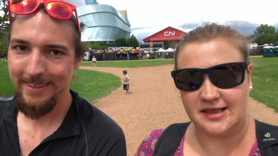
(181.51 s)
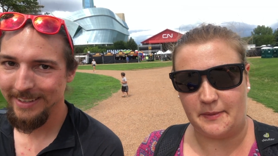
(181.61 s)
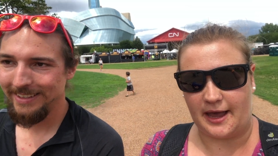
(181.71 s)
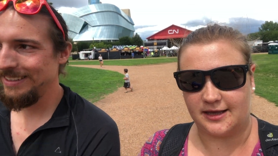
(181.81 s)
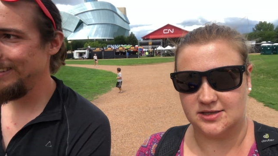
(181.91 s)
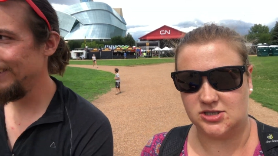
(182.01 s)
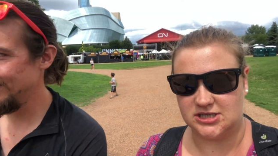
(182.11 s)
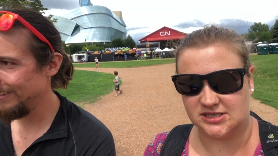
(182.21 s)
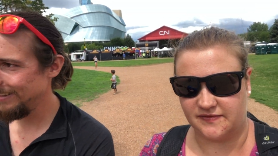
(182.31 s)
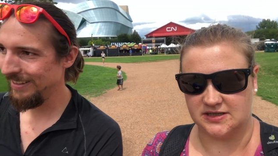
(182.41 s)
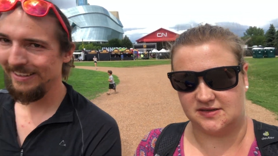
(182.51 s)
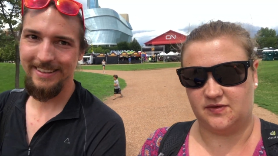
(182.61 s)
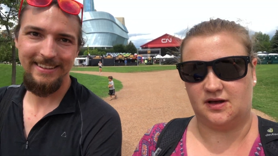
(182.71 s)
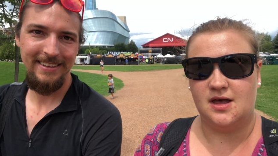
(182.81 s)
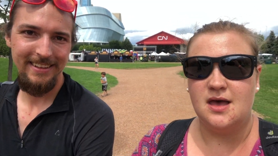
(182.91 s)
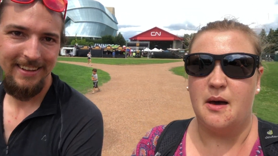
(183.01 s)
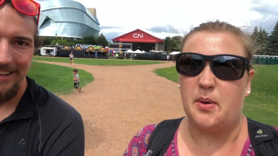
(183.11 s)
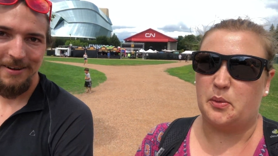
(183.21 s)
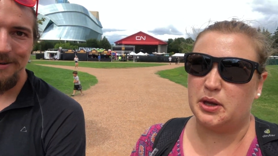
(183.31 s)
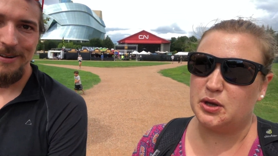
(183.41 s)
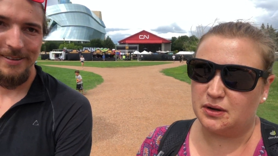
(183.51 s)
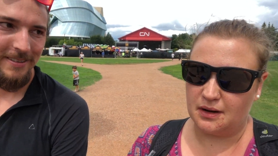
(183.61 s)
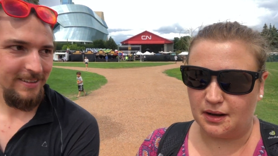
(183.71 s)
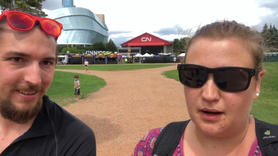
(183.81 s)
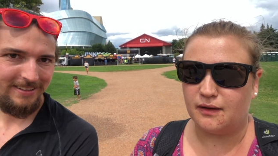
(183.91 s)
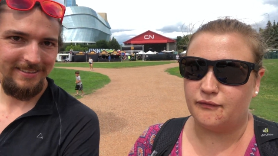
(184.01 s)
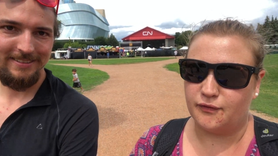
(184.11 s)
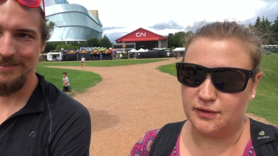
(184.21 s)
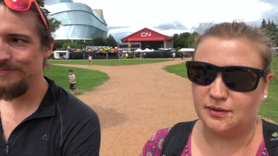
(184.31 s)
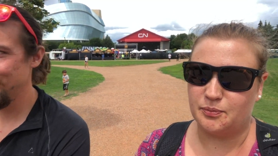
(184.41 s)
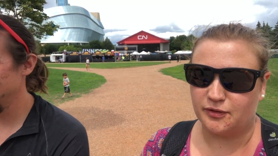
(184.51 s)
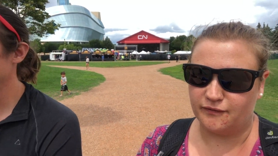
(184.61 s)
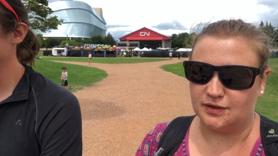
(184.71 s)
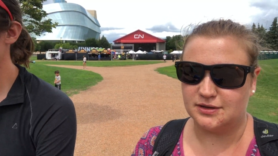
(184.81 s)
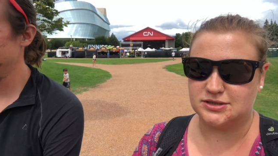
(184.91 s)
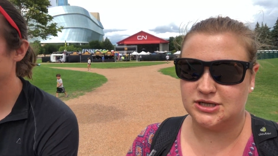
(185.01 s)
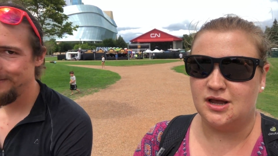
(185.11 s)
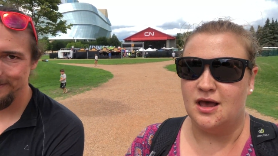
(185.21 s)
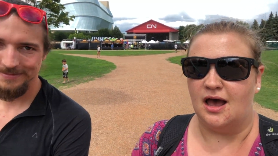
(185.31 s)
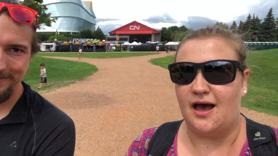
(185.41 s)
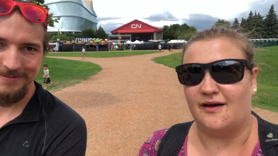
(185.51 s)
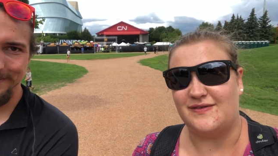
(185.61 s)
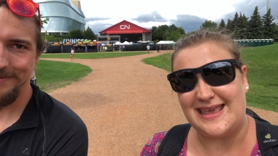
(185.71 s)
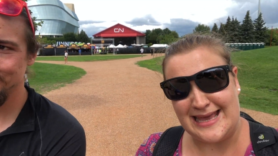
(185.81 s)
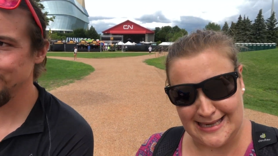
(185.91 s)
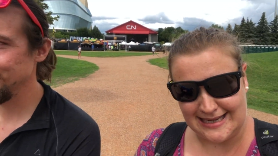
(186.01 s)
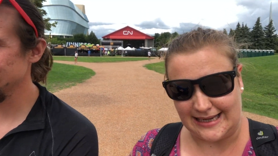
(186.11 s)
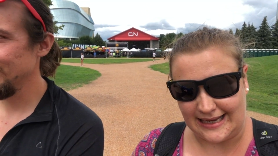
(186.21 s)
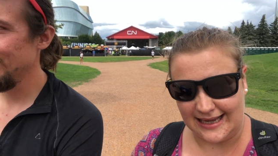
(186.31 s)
Speaker 1: the Mac and Cheese Festival, but we could not afford the privilege of eating